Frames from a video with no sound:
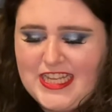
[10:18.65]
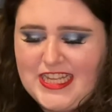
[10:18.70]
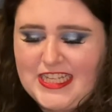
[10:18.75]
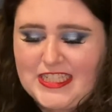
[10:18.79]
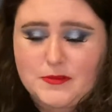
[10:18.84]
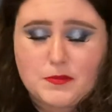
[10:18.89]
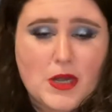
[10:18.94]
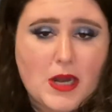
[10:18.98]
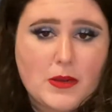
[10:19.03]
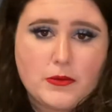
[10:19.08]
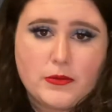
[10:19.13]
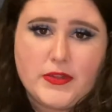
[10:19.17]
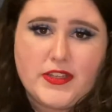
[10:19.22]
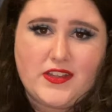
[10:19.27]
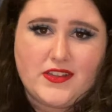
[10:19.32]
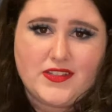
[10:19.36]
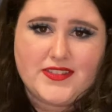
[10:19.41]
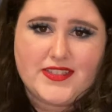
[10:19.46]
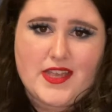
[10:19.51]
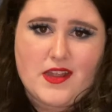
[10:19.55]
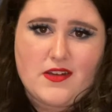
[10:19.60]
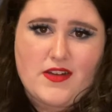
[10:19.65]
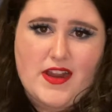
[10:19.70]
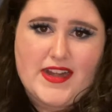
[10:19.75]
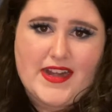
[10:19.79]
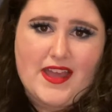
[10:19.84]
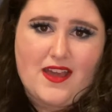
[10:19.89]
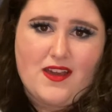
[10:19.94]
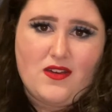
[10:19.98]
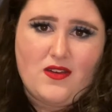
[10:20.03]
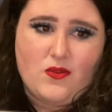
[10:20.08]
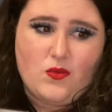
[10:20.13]
It's probably on sale right
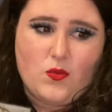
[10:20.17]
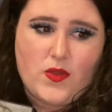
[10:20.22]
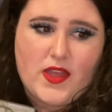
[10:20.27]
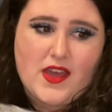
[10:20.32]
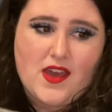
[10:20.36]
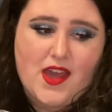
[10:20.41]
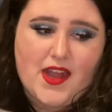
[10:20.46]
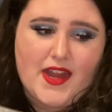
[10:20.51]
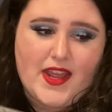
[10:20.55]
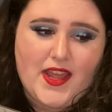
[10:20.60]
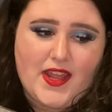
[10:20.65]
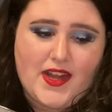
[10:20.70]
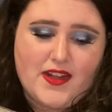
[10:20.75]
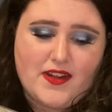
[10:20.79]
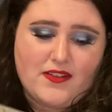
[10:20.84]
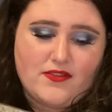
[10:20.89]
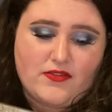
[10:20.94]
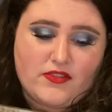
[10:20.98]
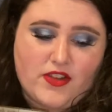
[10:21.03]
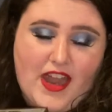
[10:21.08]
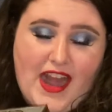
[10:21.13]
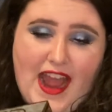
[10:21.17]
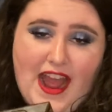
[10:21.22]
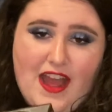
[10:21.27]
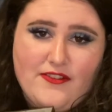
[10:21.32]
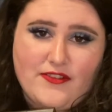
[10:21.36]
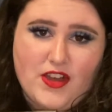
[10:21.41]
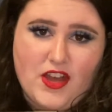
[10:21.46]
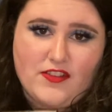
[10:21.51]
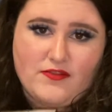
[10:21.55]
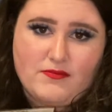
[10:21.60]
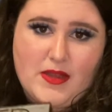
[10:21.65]
now. We got it for
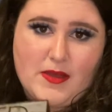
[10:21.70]
half off.